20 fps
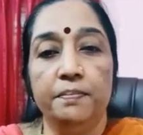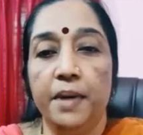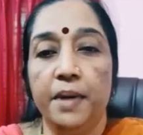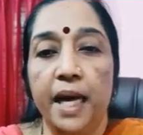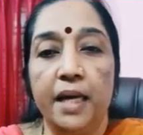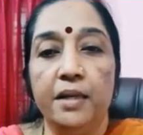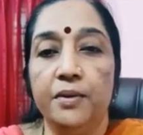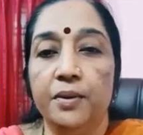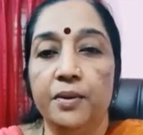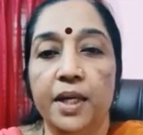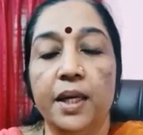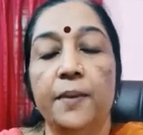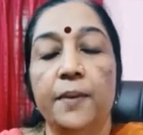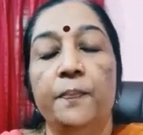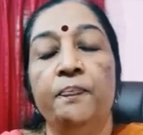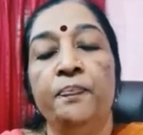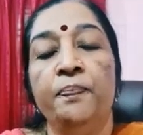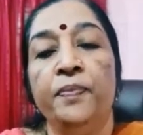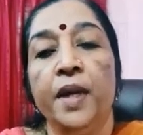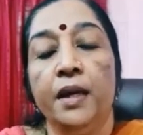apply okay
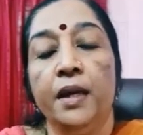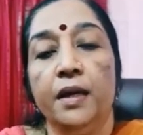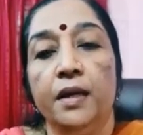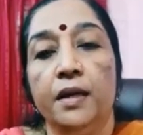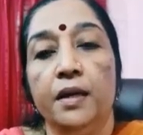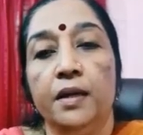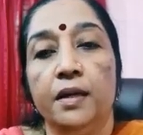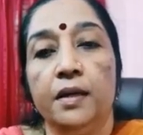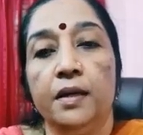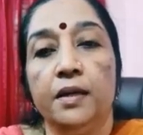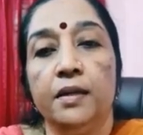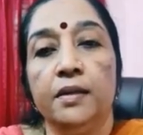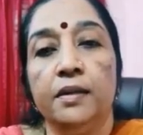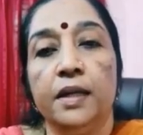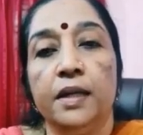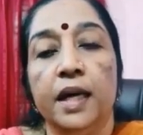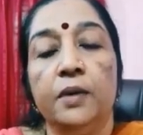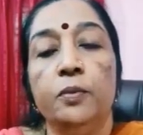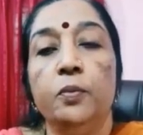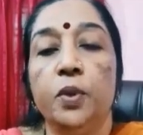uh,
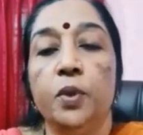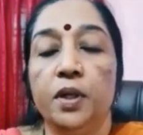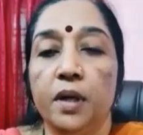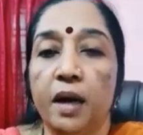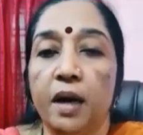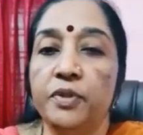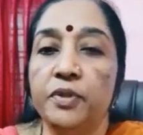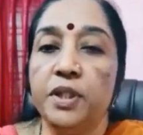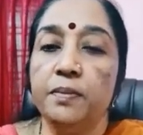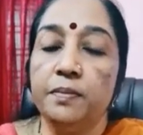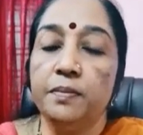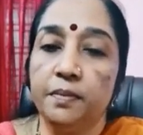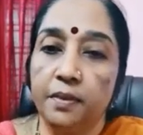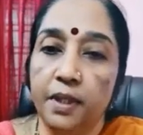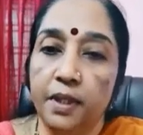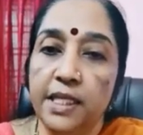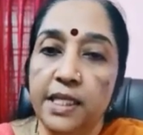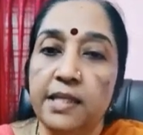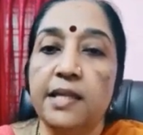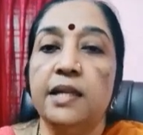and after
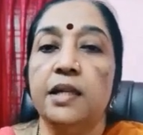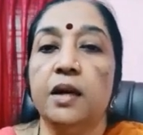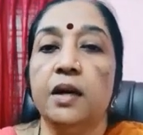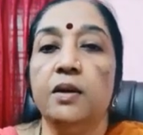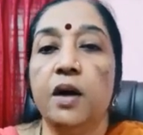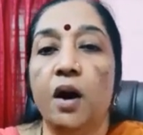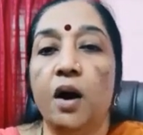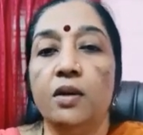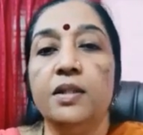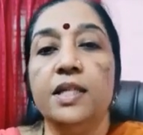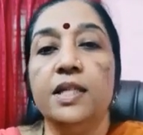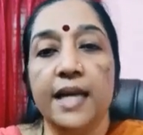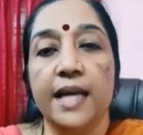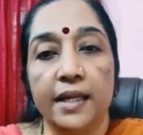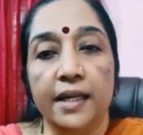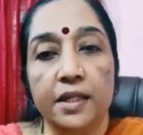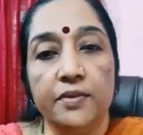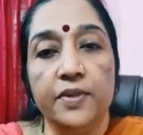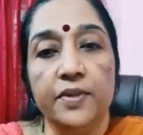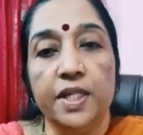listing down all these
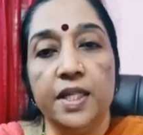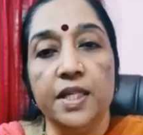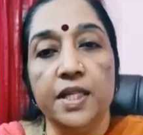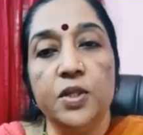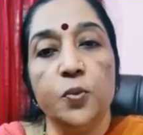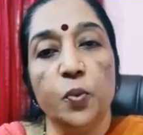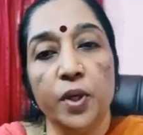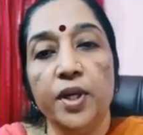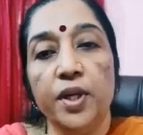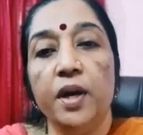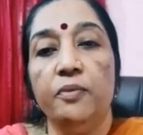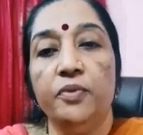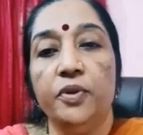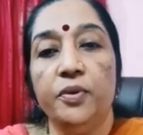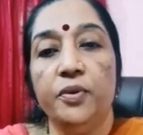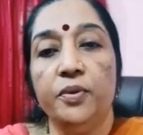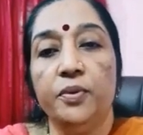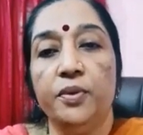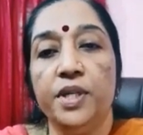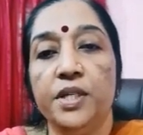activities what you have
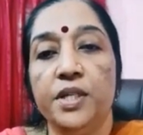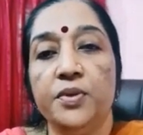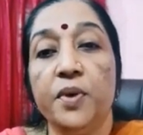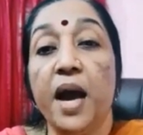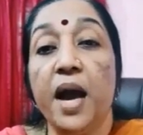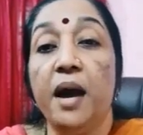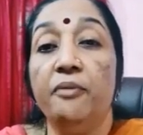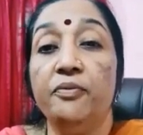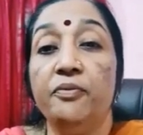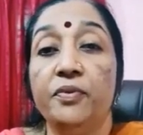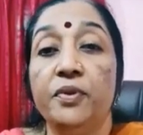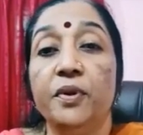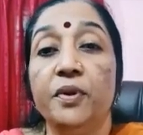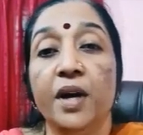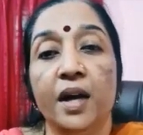to do is we have to